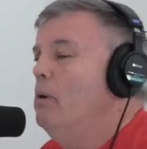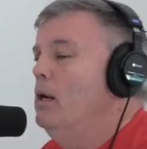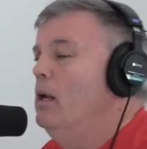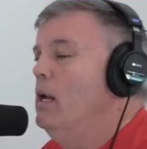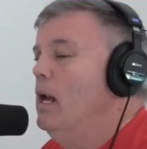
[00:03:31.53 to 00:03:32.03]

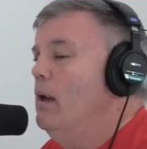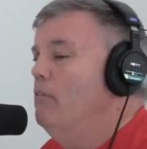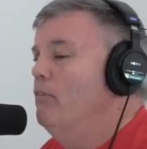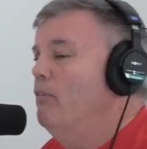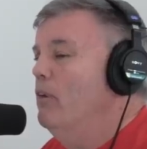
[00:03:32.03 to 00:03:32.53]
But
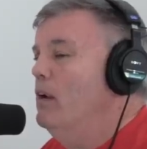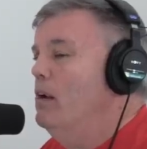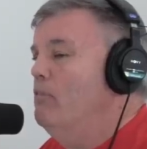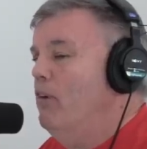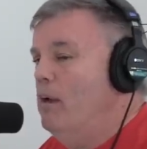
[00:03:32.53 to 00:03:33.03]
if
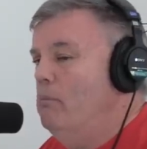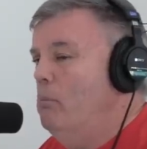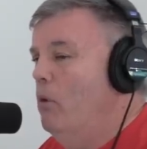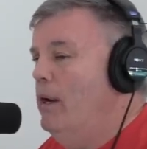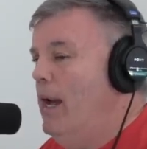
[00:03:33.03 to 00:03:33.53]
if I
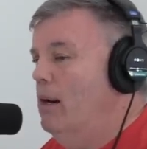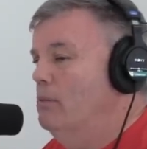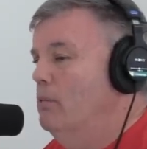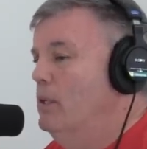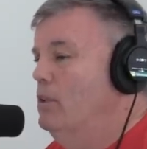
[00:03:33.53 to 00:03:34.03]
point
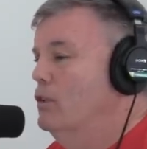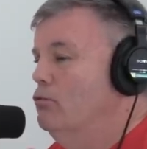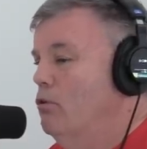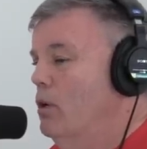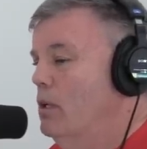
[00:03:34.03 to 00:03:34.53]
out what he
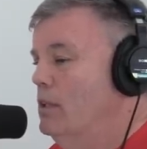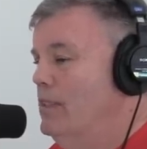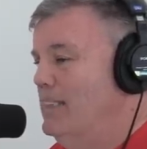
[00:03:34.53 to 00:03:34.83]
does wrong,